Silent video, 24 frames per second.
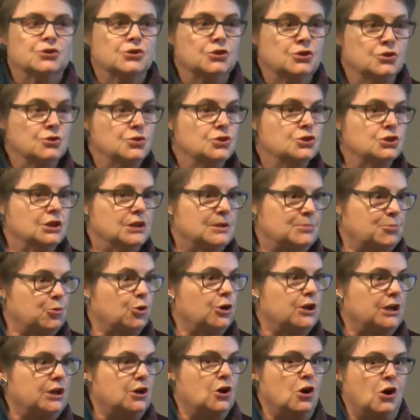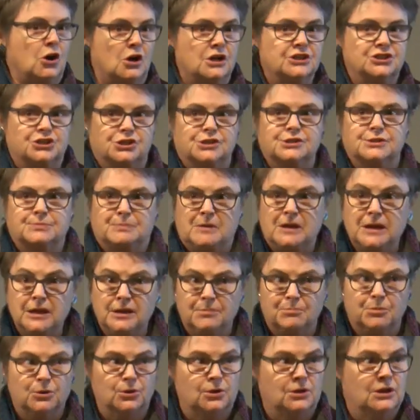are usually pretty cautious
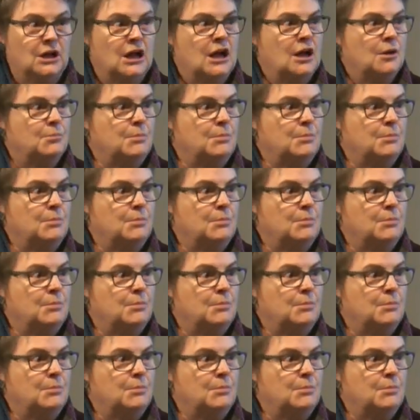people,